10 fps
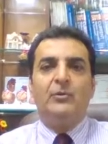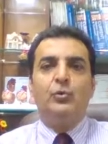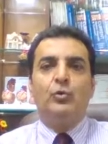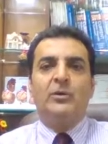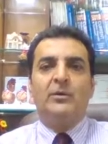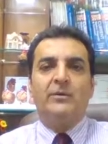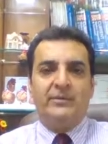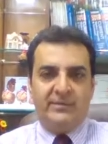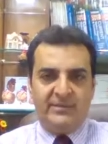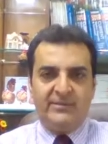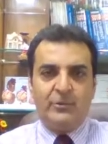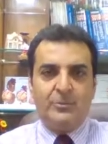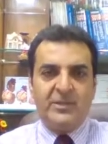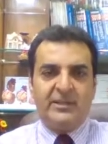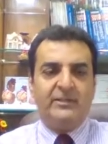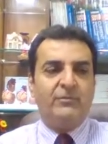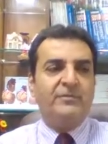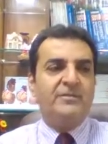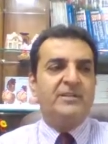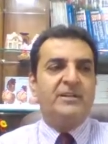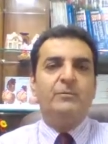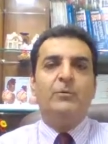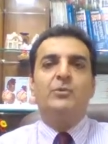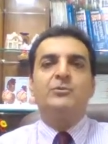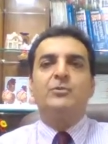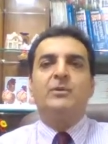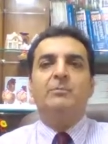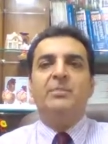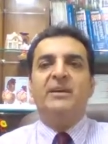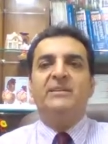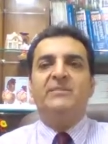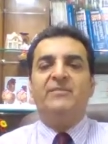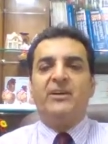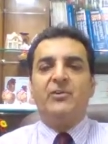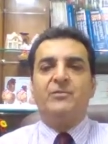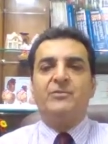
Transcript: Took The objective of the study was to compare the effect of